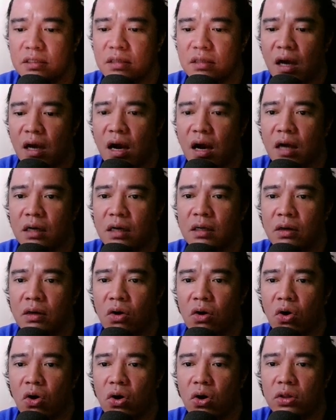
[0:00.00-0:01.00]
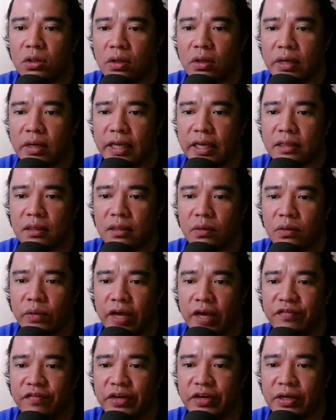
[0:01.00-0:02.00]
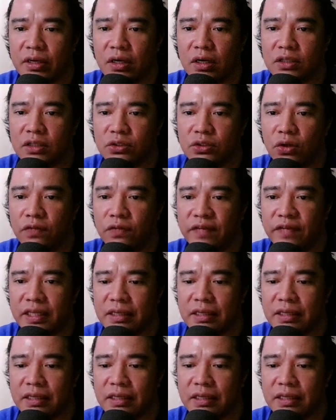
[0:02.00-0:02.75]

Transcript: are all crit. We have here solvent